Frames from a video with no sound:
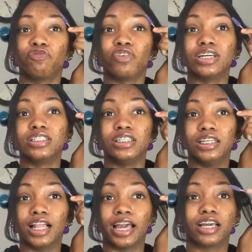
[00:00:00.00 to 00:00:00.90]

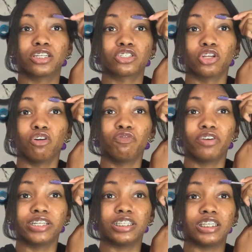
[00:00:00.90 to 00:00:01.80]
fuzzy like so
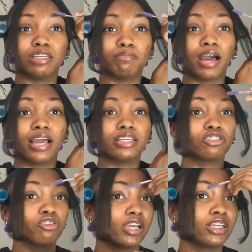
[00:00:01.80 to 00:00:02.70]
fuzzy my
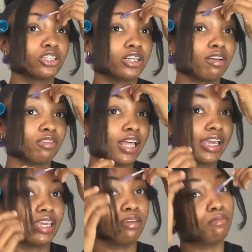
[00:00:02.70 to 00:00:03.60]
strands are never
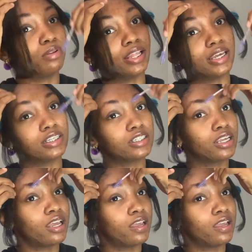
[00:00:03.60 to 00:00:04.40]
like in place